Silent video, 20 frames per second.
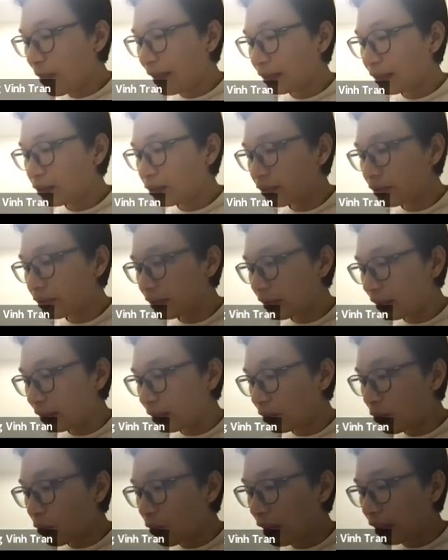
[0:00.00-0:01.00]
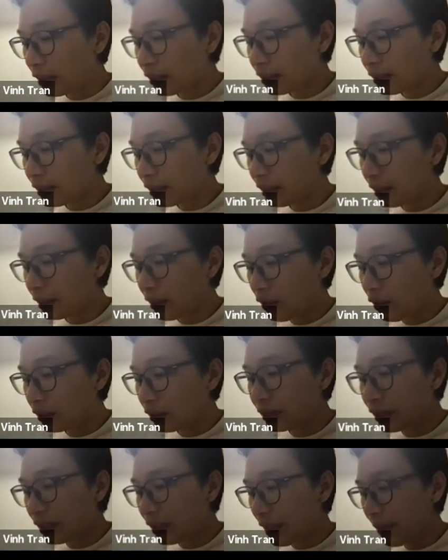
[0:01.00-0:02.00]
back to this inequality
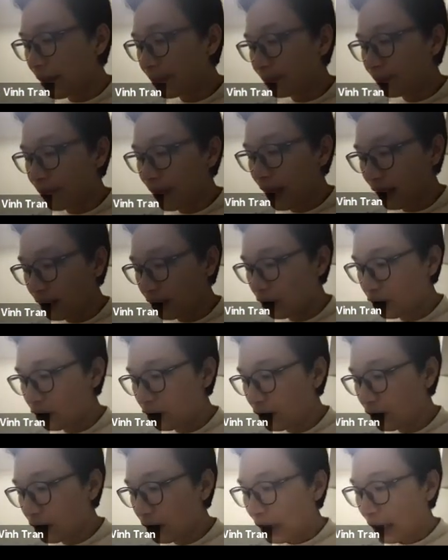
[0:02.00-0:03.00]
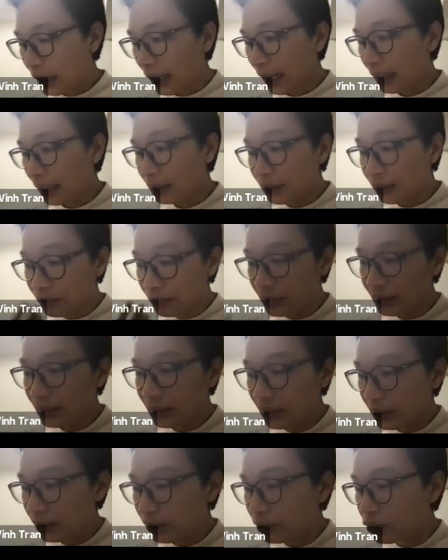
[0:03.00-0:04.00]
on the left panel, and you see
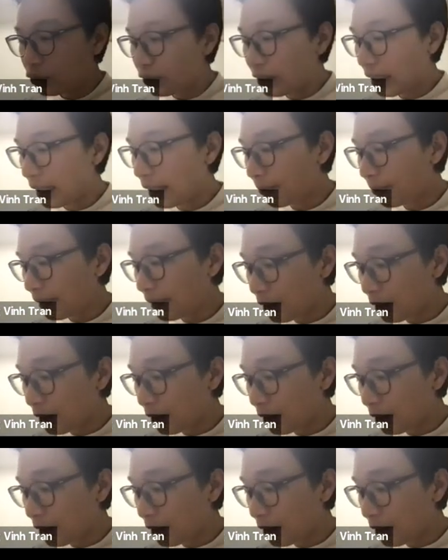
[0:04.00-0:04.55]
that you should have